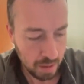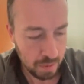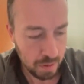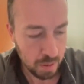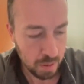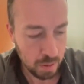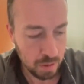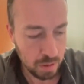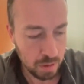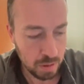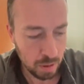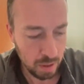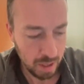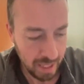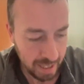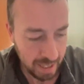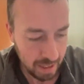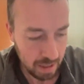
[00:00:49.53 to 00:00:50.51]
vehu
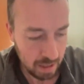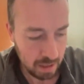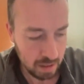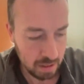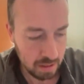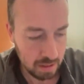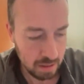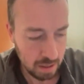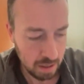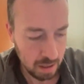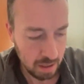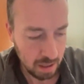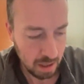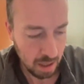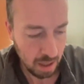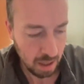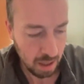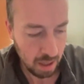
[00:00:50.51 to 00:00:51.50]
tzolea
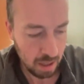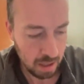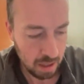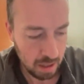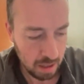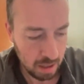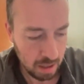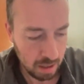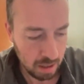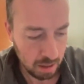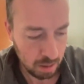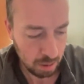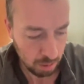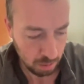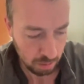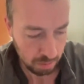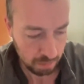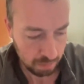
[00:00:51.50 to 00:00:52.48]
al
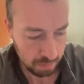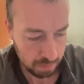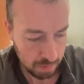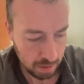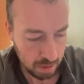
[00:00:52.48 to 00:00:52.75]
Yericho.